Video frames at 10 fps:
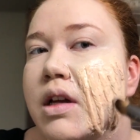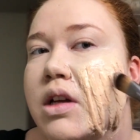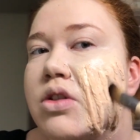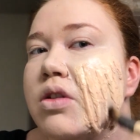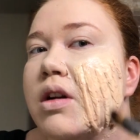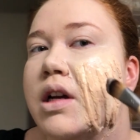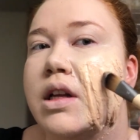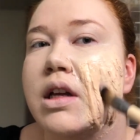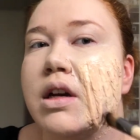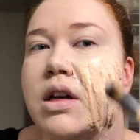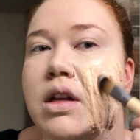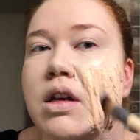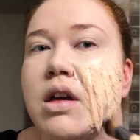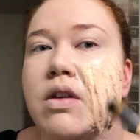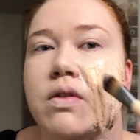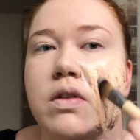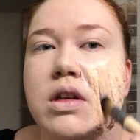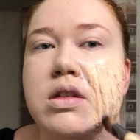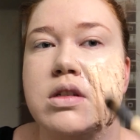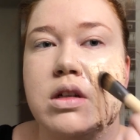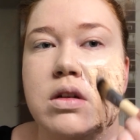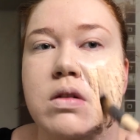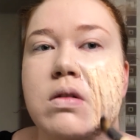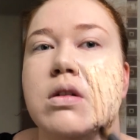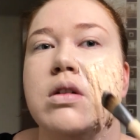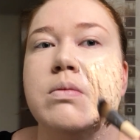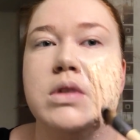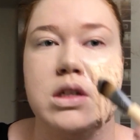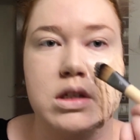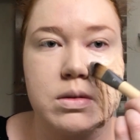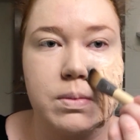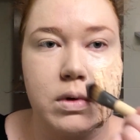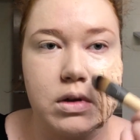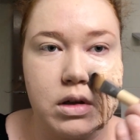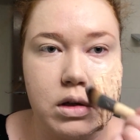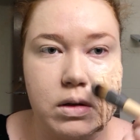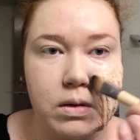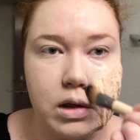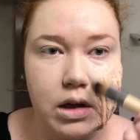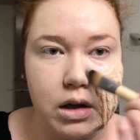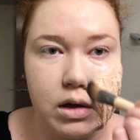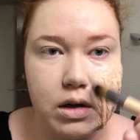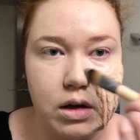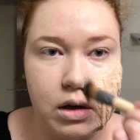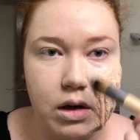and try and get it in every single empty spot that you can.